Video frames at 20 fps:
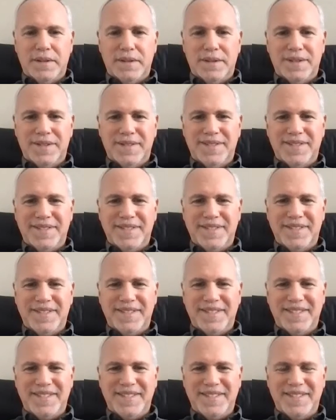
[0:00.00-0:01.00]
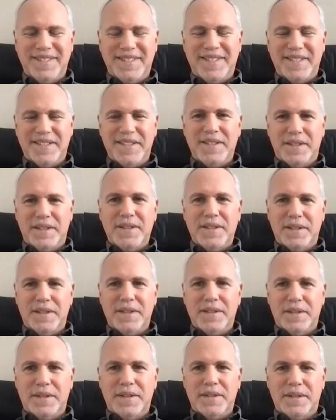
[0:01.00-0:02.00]

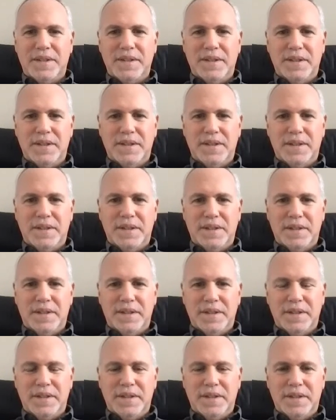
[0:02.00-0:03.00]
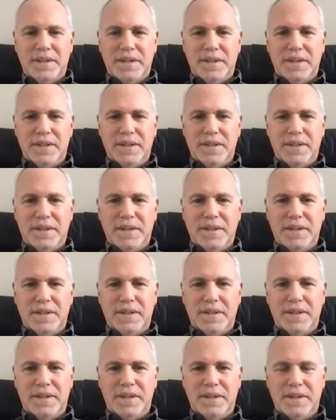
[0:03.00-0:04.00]

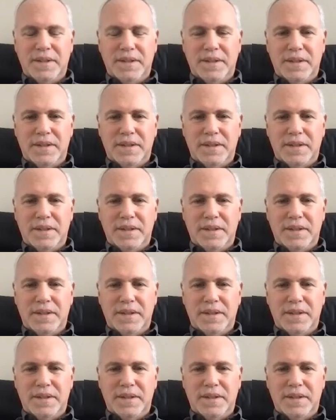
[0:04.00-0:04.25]
No words are spoken by the person on screen.